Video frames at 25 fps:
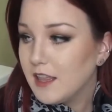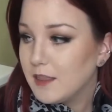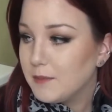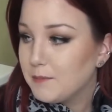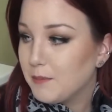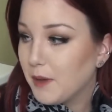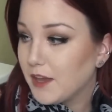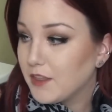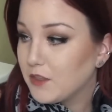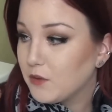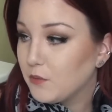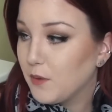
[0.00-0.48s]

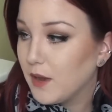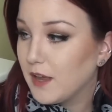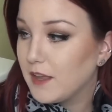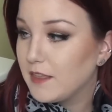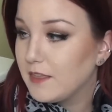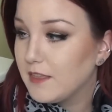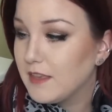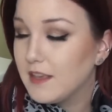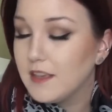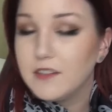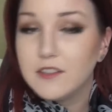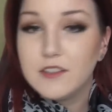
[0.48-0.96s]
By the way,
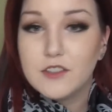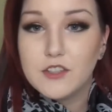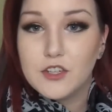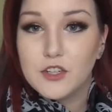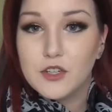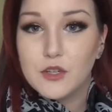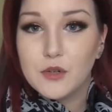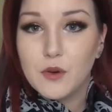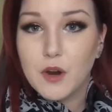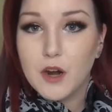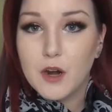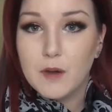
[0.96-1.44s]
these
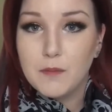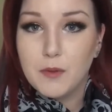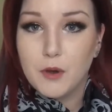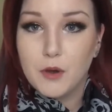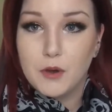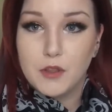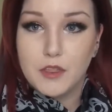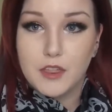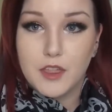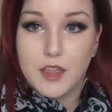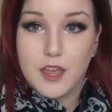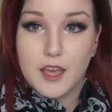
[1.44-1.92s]
two are
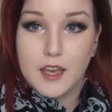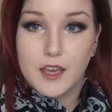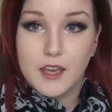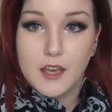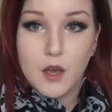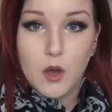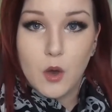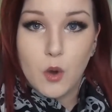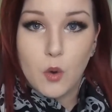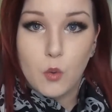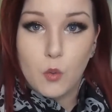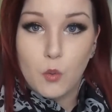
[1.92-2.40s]
both like
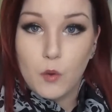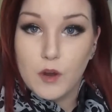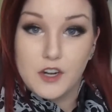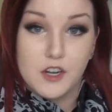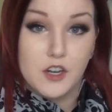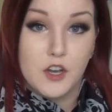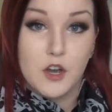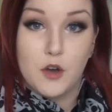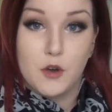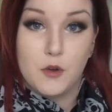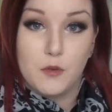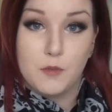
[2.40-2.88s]

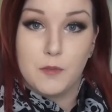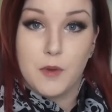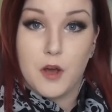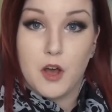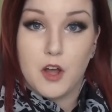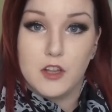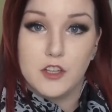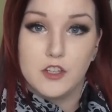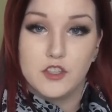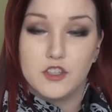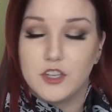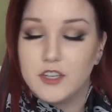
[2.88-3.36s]
one-coat
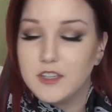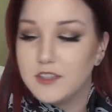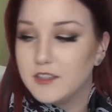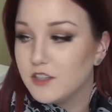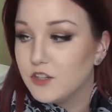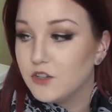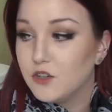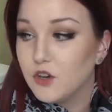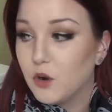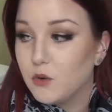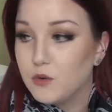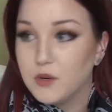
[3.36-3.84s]
polishes.
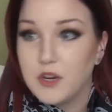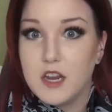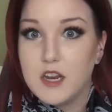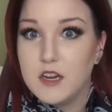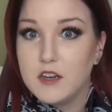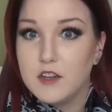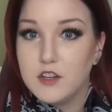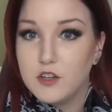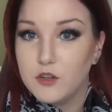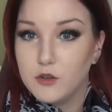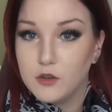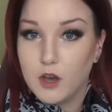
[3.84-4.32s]
You don't
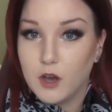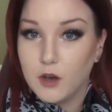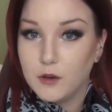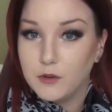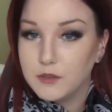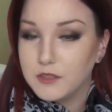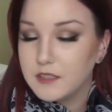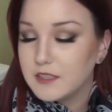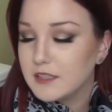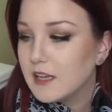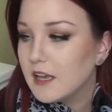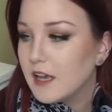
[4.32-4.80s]
need two
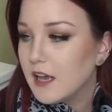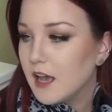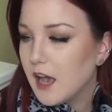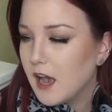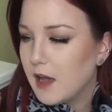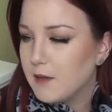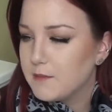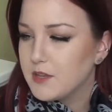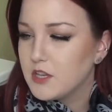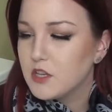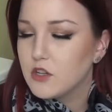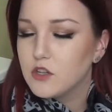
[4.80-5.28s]
coats.
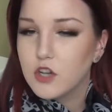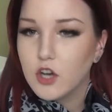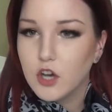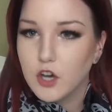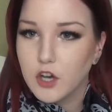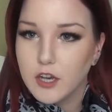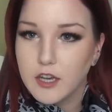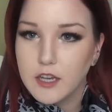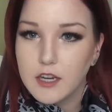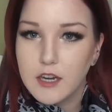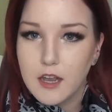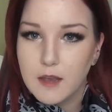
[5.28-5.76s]
I mean, you
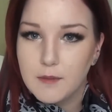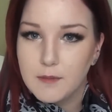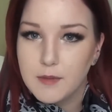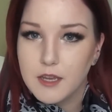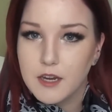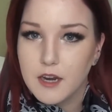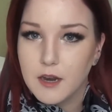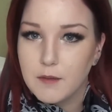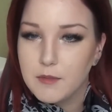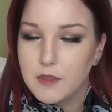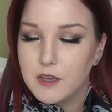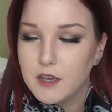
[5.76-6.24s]
could. I
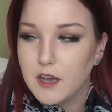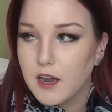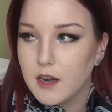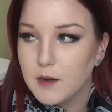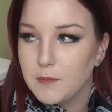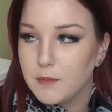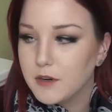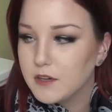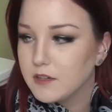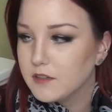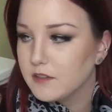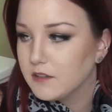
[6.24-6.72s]
mean, I'm the kind
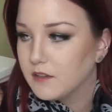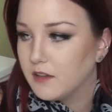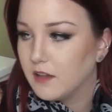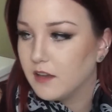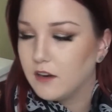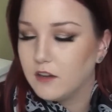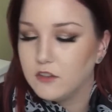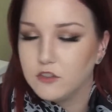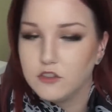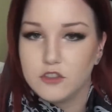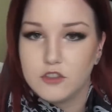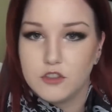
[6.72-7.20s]
of person
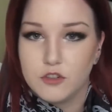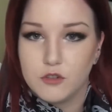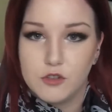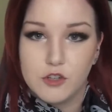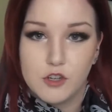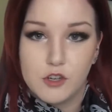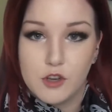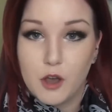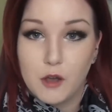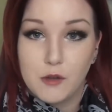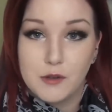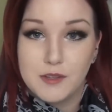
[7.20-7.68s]
that I'll just do
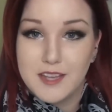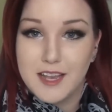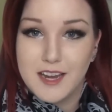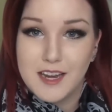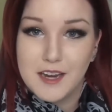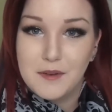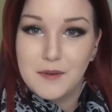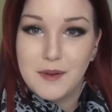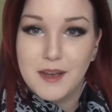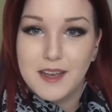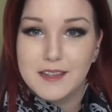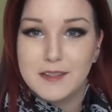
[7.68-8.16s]
two coats
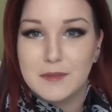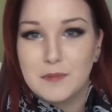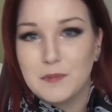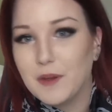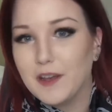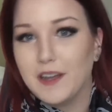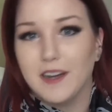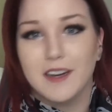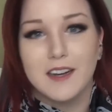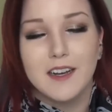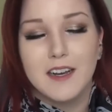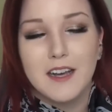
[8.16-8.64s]
anyways,
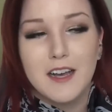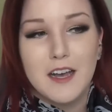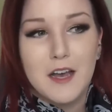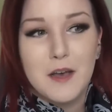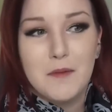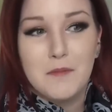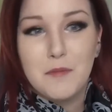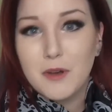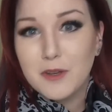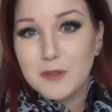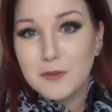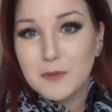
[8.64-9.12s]
but
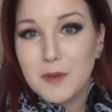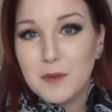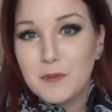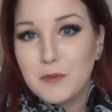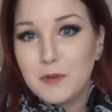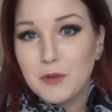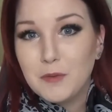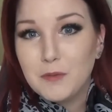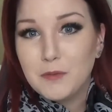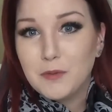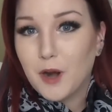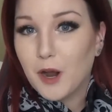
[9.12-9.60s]
most
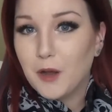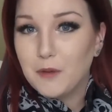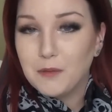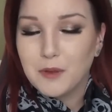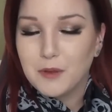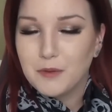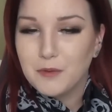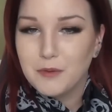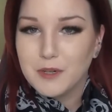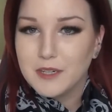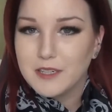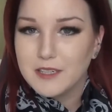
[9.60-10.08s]
people
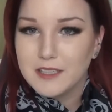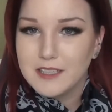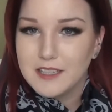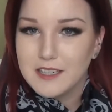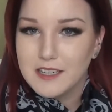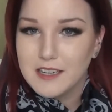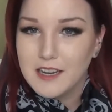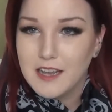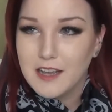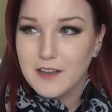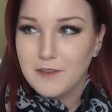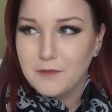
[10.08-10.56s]
probably
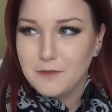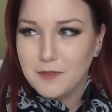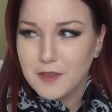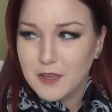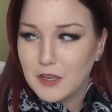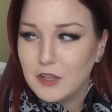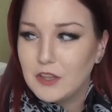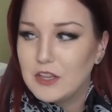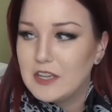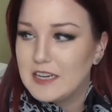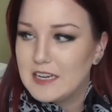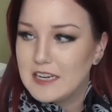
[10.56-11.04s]
wouldn't
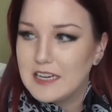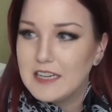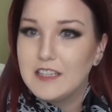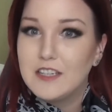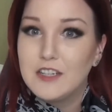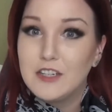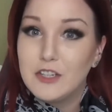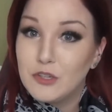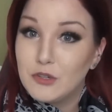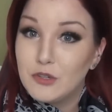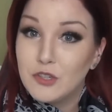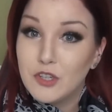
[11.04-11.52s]
feel the need
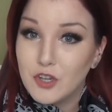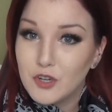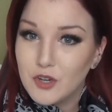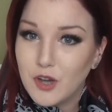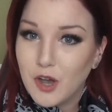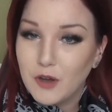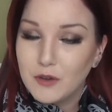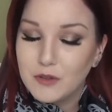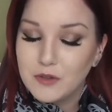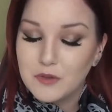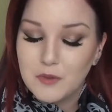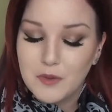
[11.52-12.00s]
to do two
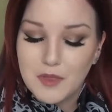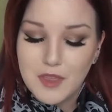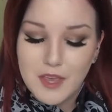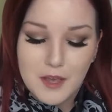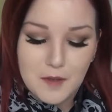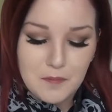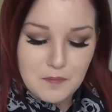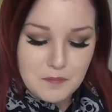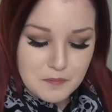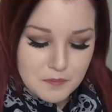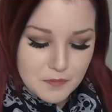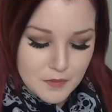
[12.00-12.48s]
coats with
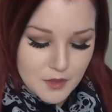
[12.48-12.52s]
it.